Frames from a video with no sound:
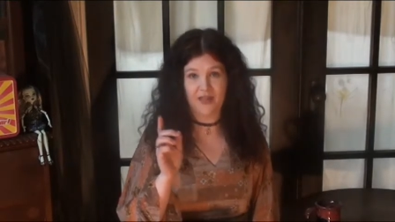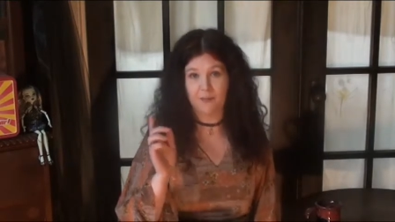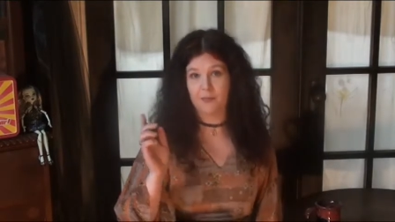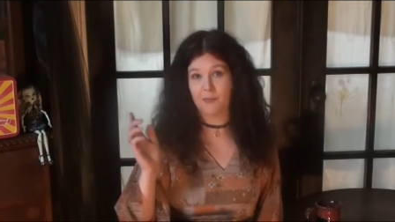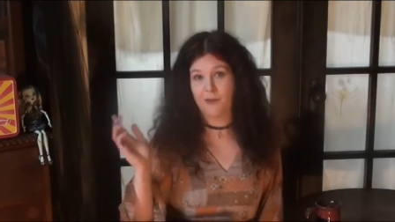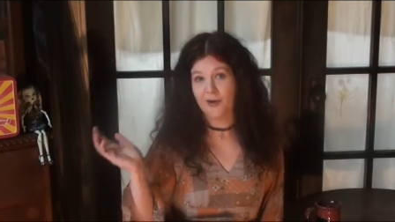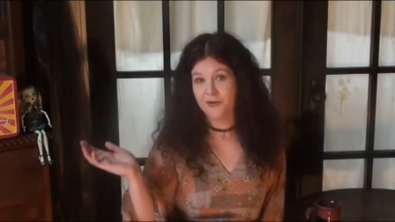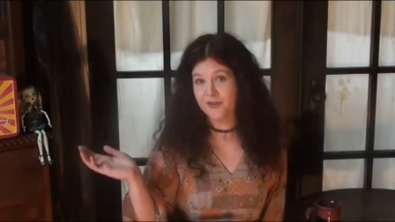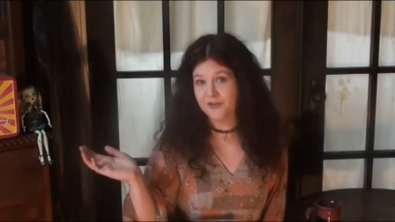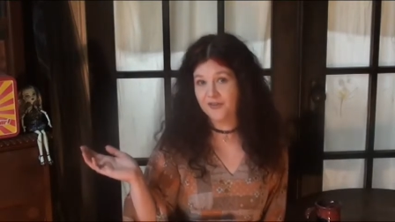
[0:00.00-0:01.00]
capable
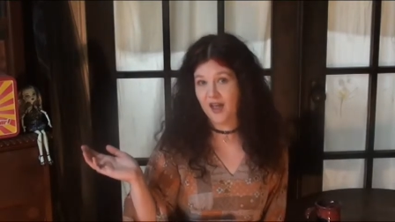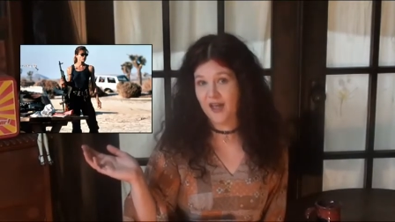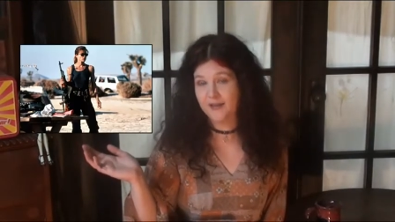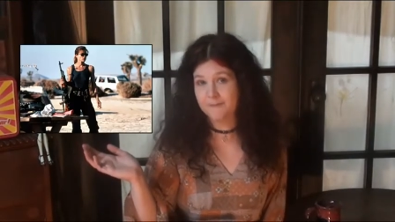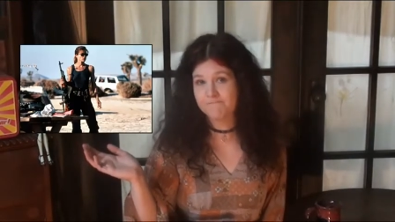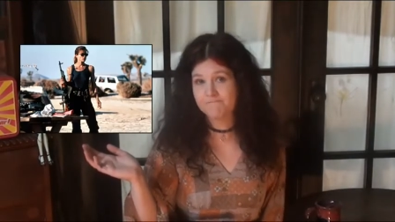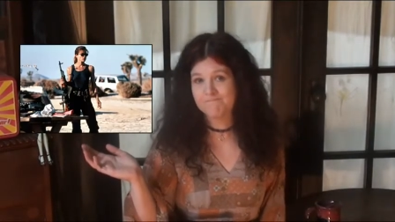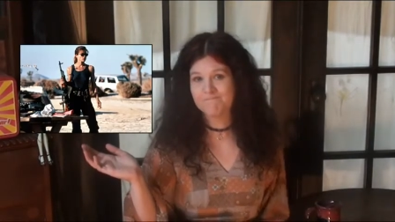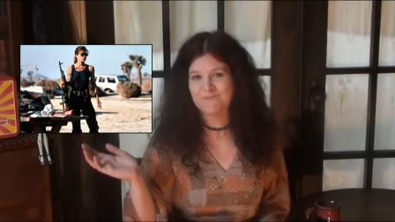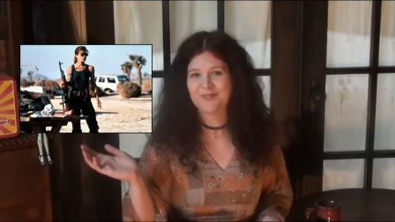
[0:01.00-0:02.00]
partner at your side?
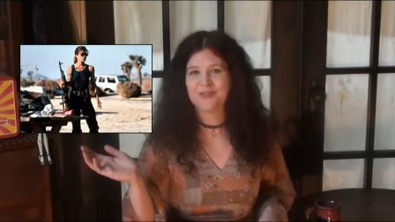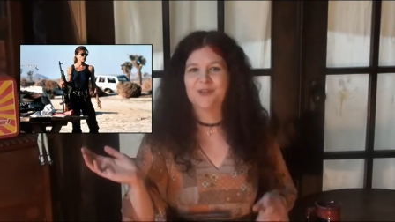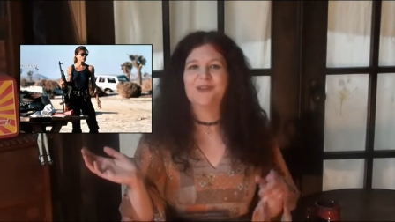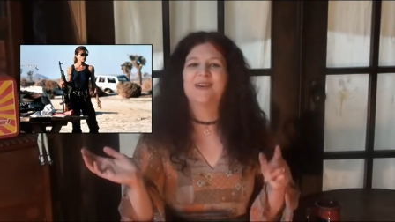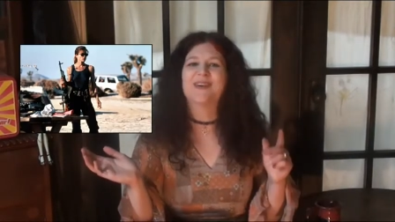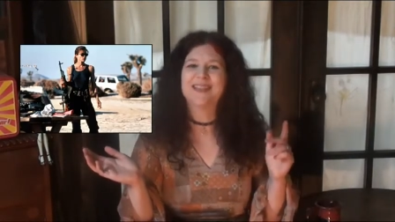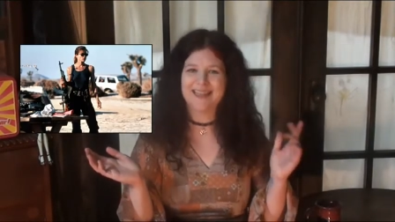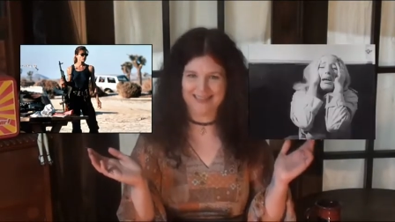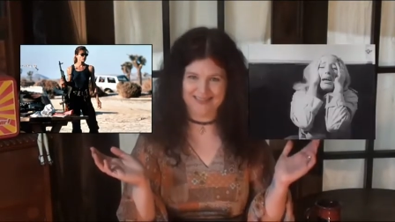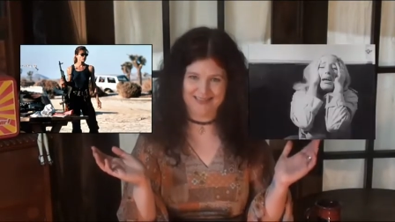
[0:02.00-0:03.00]
Or
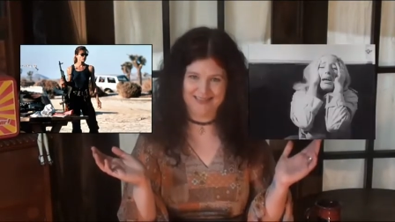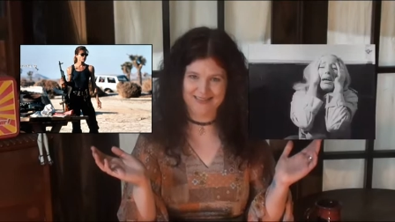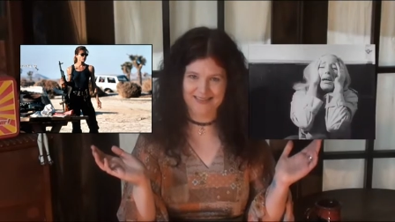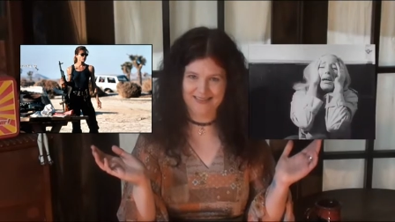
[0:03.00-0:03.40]
this?